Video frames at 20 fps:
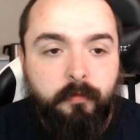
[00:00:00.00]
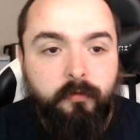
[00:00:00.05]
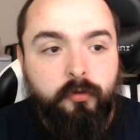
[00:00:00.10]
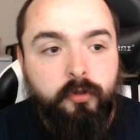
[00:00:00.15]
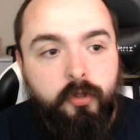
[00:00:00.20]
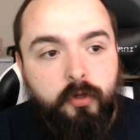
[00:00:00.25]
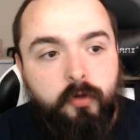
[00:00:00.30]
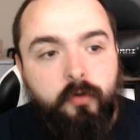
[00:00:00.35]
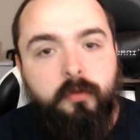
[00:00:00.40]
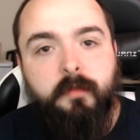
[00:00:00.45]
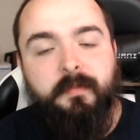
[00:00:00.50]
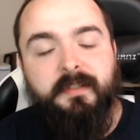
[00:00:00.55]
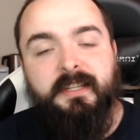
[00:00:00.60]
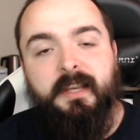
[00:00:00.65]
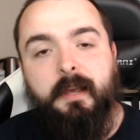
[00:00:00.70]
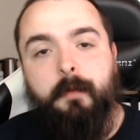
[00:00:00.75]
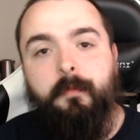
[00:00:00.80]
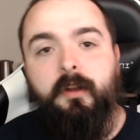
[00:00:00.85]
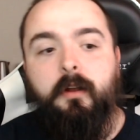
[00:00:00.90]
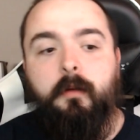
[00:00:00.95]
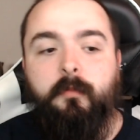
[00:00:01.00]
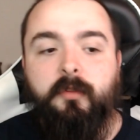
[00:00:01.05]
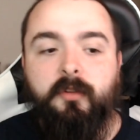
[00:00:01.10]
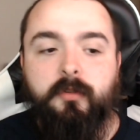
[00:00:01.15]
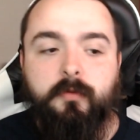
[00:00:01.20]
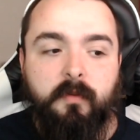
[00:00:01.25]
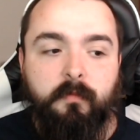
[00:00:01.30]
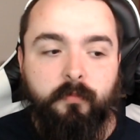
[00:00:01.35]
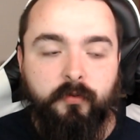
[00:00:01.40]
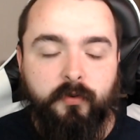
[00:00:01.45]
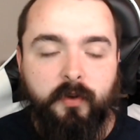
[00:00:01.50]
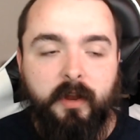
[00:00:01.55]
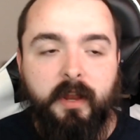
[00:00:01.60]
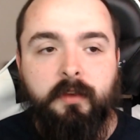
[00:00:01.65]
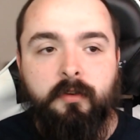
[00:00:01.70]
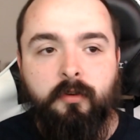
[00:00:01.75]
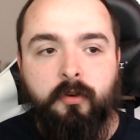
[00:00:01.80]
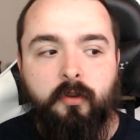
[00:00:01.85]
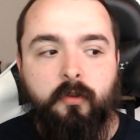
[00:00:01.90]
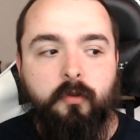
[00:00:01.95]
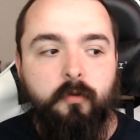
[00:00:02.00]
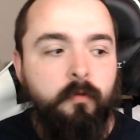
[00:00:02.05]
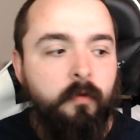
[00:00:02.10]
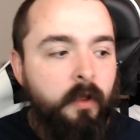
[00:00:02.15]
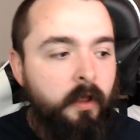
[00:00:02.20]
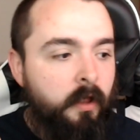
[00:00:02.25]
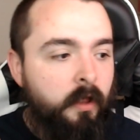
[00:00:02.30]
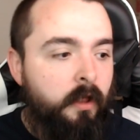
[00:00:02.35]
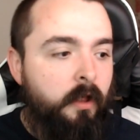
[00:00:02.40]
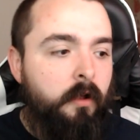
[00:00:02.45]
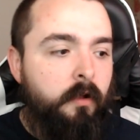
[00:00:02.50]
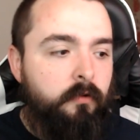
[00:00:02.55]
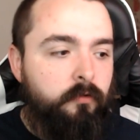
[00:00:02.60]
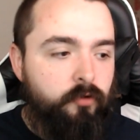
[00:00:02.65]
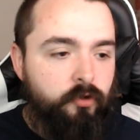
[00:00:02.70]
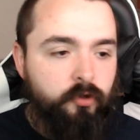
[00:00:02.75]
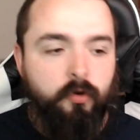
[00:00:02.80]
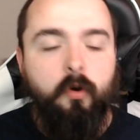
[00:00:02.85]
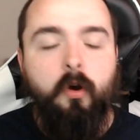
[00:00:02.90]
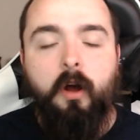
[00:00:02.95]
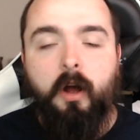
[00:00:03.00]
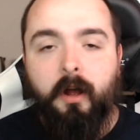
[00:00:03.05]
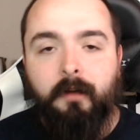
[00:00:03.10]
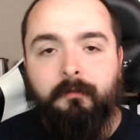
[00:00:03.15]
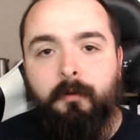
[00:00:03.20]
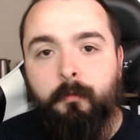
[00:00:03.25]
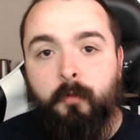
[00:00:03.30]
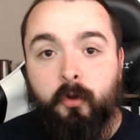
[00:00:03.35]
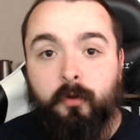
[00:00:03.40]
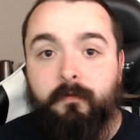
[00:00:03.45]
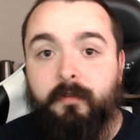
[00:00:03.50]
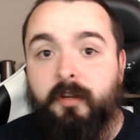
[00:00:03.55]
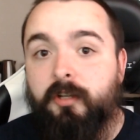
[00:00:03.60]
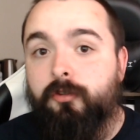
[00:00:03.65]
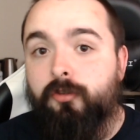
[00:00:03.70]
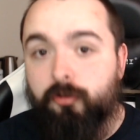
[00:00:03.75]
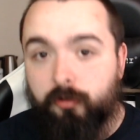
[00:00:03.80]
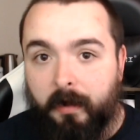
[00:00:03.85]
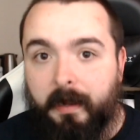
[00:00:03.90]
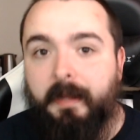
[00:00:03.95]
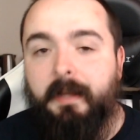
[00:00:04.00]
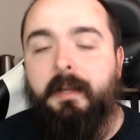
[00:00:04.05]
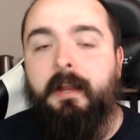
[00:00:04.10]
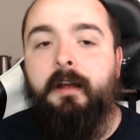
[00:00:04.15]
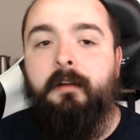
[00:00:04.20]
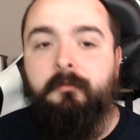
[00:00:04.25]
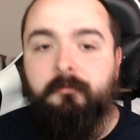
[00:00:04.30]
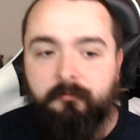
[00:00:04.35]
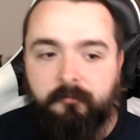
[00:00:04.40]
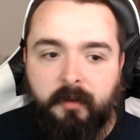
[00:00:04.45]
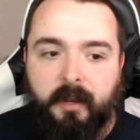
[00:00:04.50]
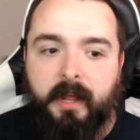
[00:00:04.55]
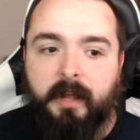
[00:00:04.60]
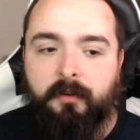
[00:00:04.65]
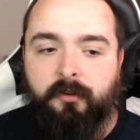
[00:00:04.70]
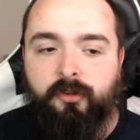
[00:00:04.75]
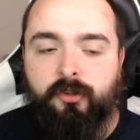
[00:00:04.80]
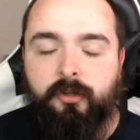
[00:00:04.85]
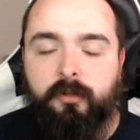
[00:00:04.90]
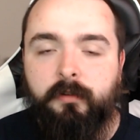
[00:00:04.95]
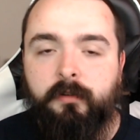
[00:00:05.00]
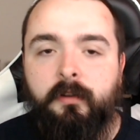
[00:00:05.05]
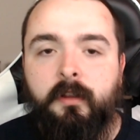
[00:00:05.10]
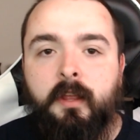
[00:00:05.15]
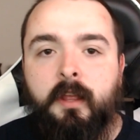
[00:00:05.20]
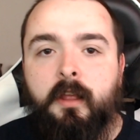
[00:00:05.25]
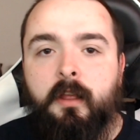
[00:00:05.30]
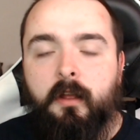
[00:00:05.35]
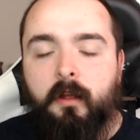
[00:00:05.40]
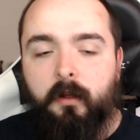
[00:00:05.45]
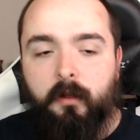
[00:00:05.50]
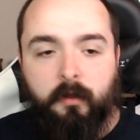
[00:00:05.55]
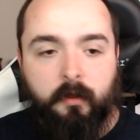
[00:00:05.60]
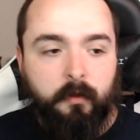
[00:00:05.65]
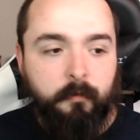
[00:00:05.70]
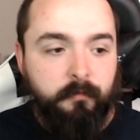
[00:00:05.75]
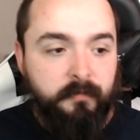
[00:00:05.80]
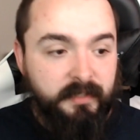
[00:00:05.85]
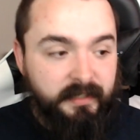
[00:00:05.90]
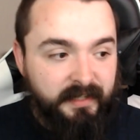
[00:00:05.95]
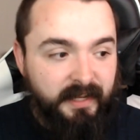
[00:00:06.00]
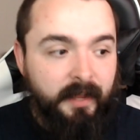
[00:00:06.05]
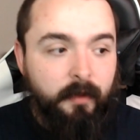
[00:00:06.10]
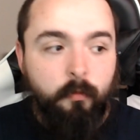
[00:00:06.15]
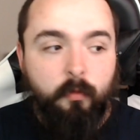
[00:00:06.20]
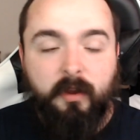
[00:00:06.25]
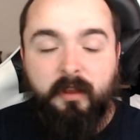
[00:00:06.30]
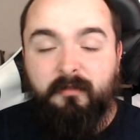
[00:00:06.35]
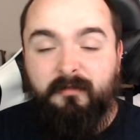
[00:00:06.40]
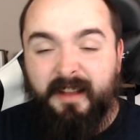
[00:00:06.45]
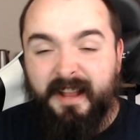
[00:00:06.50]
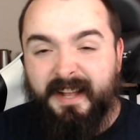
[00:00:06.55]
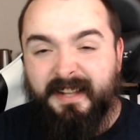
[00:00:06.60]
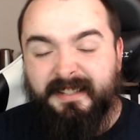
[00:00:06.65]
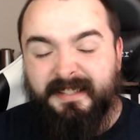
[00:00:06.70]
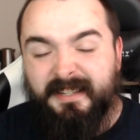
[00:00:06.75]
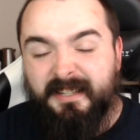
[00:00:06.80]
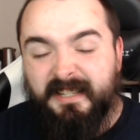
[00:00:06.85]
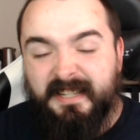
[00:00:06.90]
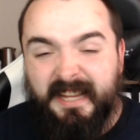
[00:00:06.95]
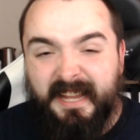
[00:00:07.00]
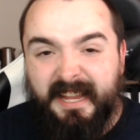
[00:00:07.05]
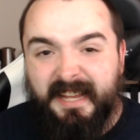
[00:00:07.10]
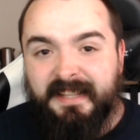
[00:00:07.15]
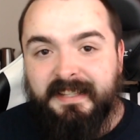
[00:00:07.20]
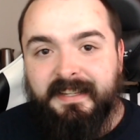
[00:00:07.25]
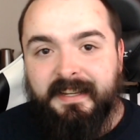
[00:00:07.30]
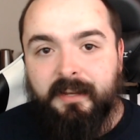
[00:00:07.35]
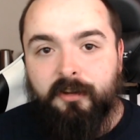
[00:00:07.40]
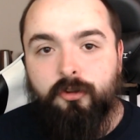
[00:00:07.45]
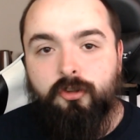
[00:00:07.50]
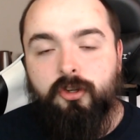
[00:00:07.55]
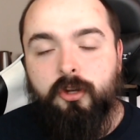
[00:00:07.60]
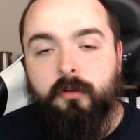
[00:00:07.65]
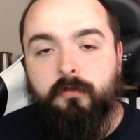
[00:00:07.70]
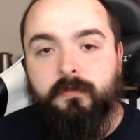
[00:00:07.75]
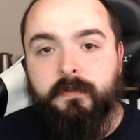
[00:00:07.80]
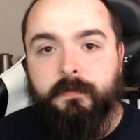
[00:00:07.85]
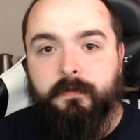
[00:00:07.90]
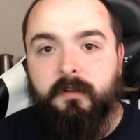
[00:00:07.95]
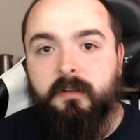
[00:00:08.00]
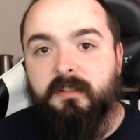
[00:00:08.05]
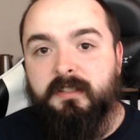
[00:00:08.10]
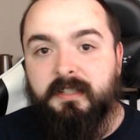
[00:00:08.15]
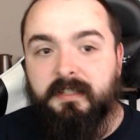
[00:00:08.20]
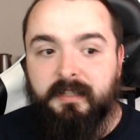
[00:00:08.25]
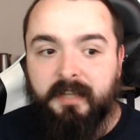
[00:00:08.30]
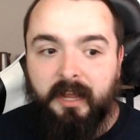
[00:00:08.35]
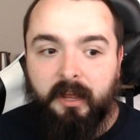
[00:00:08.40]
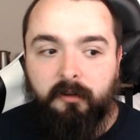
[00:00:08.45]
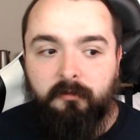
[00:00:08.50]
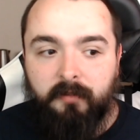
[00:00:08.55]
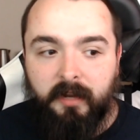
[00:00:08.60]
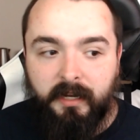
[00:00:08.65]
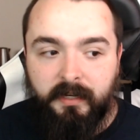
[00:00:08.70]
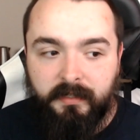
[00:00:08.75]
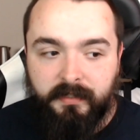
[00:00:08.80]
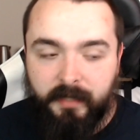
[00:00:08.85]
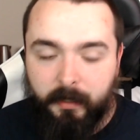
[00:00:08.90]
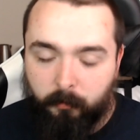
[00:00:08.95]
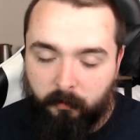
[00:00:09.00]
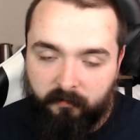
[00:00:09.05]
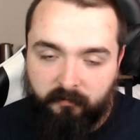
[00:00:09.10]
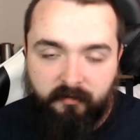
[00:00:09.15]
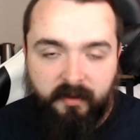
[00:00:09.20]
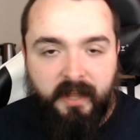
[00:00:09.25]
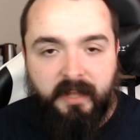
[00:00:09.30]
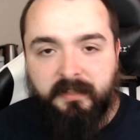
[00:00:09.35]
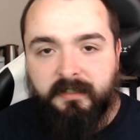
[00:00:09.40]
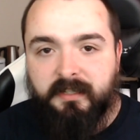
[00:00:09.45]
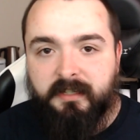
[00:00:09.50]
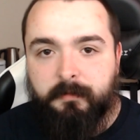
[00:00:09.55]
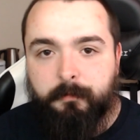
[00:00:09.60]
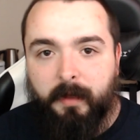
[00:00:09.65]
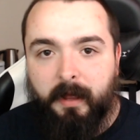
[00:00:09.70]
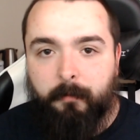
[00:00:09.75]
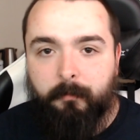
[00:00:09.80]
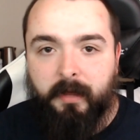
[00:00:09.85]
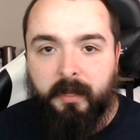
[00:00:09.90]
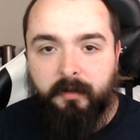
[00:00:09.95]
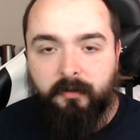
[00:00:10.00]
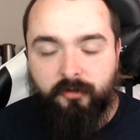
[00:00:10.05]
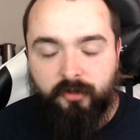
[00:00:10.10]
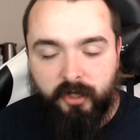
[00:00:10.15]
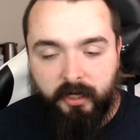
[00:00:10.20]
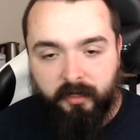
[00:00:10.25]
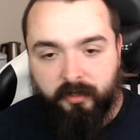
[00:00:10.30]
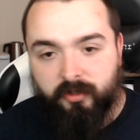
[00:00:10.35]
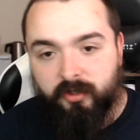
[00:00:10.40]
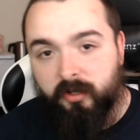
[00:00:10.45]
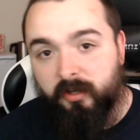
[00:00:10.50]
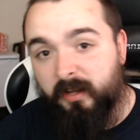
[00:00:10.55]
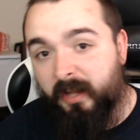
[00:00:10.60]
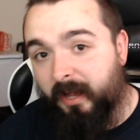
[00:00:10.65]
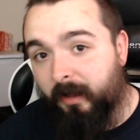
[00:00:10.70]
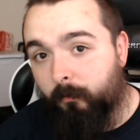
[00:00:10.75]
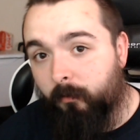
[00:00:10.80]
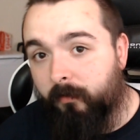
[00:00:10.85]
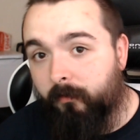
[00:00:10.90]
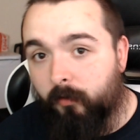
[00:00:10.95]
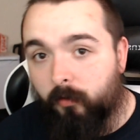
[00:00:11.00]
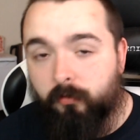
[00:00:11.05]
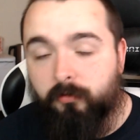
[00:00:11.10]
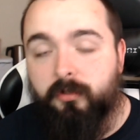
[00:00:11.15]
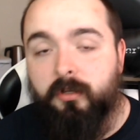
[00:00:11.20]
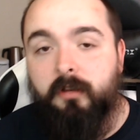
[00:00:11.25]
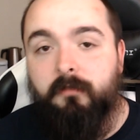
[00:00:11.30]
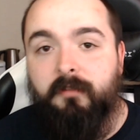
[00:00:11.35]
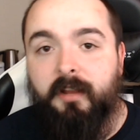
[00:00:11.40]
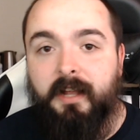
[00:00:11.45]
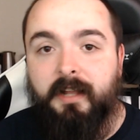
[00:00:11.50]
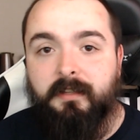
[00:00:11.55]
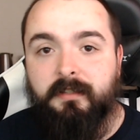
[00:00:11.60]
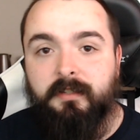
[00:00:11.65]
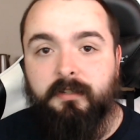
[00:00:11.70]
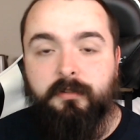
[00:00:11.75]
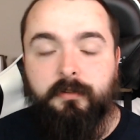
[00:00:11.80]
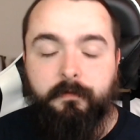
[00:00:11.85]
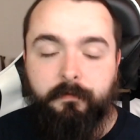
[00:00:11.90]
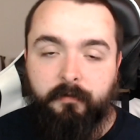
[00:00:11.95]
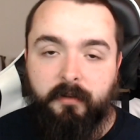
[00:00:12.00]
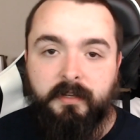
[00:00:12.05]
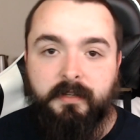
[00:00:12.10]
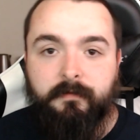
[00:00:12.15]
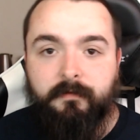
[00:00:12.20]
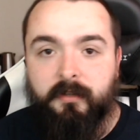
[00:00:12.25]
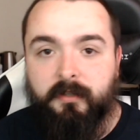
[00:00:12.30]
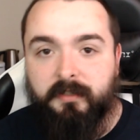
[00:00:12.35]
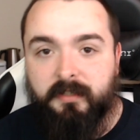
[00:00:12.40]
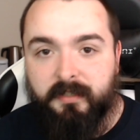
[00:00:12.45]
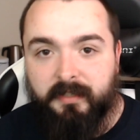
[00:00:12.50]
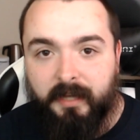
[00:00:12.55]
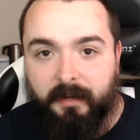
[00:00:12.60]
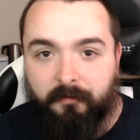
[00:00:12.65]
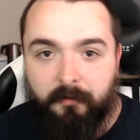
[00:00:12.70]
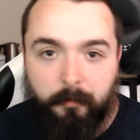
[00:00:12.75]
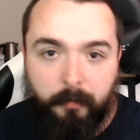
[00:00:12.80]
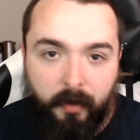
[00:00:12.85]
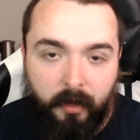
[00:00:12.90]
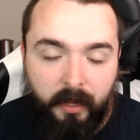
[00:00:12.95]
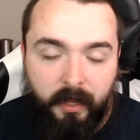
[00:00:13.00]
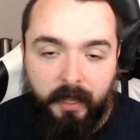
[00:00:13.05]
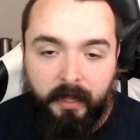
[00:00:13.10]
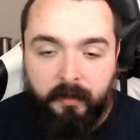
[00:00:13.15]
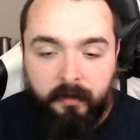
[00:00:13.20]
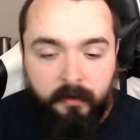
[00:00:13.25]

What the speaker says: to the Potato Army, to a brand new short horror movie trailer reaction. Today we're reacting to Indiana Jones vs. Hellraiser. We've reacted to Batman and Jason, and we've also reacted to Freddy vs. Harry Potter.